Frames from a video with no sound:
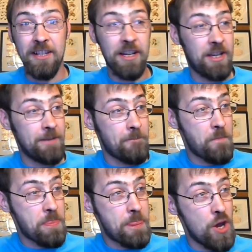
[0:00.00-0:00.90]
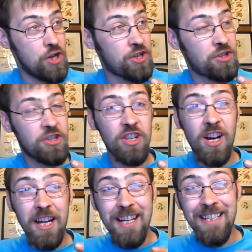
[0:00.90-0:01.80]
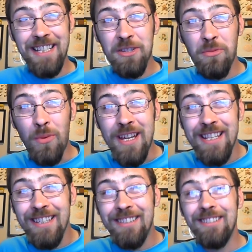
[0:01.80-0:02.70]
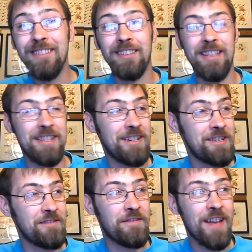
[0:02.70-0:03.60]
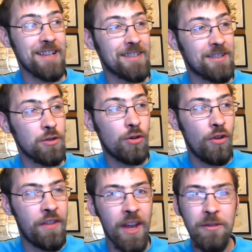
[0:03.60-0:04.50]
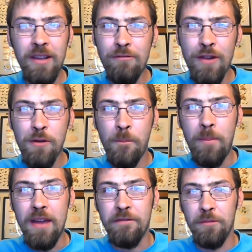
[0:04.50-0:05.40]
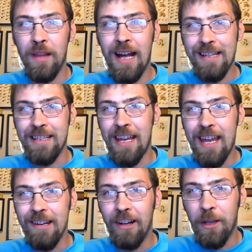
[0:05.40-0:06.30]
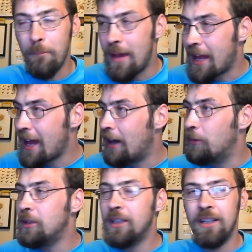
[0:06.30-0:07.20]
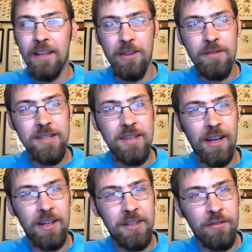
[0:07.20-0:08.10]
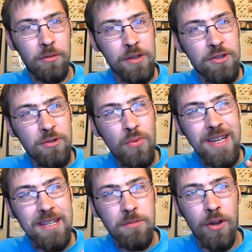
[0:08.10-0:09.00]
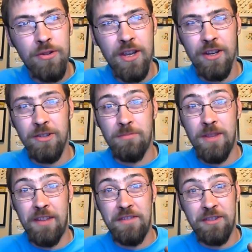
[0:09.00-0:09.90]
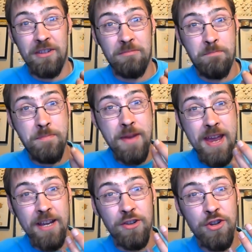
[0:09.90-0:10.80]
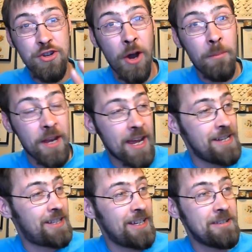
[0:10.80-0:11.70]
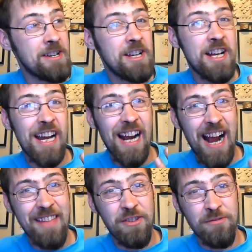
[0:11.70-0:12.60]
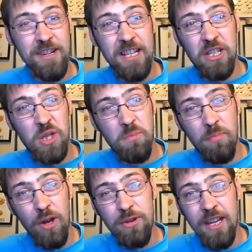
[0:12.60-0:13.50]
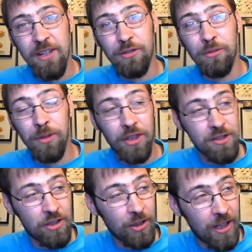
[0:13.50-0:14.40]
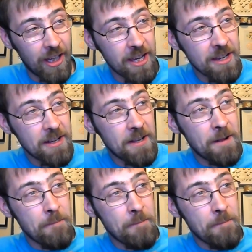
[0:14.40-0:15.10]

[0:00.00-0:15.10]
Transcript: It's like a slightly sweetened, it's kind of, that's the only real bit from the Latakia I can pick out. There is that kind of almost sweet smokiness, but then there's this big dominating leathery smokiness from the Kentucky,